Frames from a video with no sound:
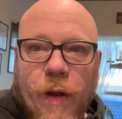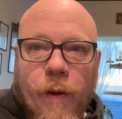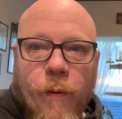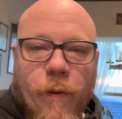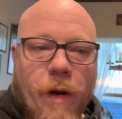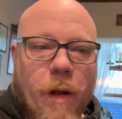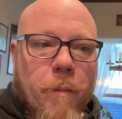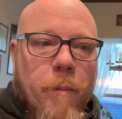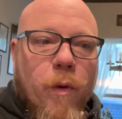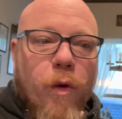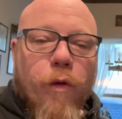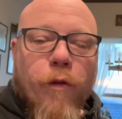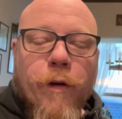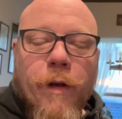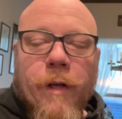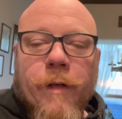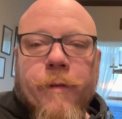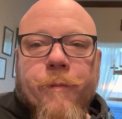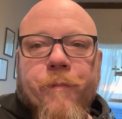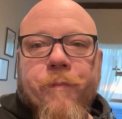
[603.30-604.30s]
when I move
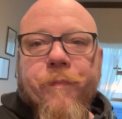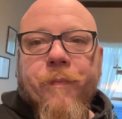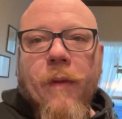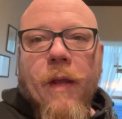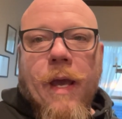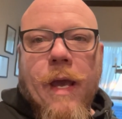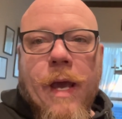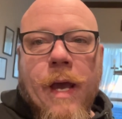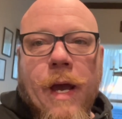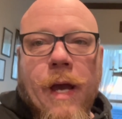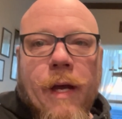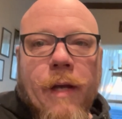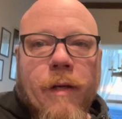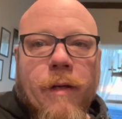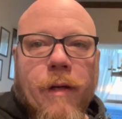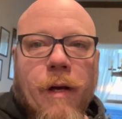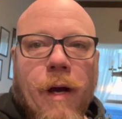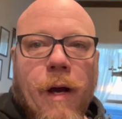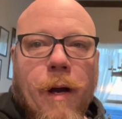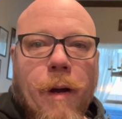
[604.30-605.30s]
it and
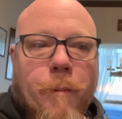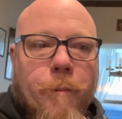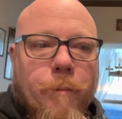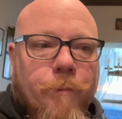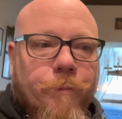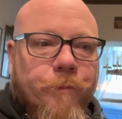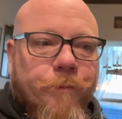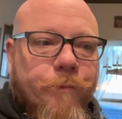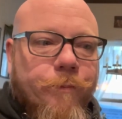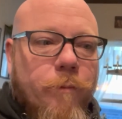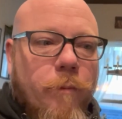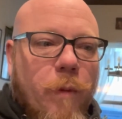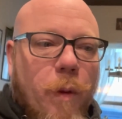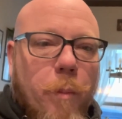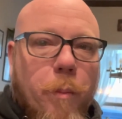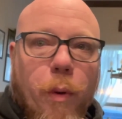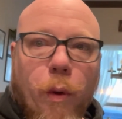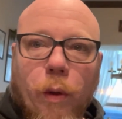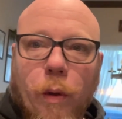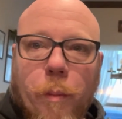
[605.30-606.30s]

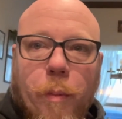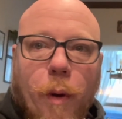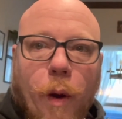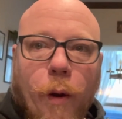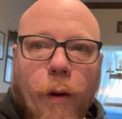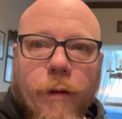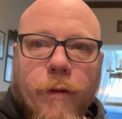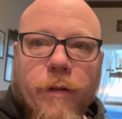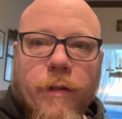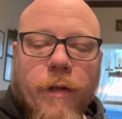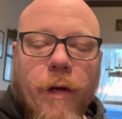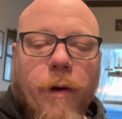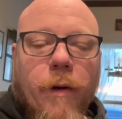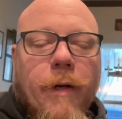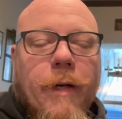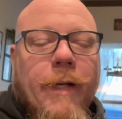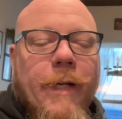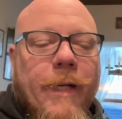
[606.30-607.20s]
pull apart. So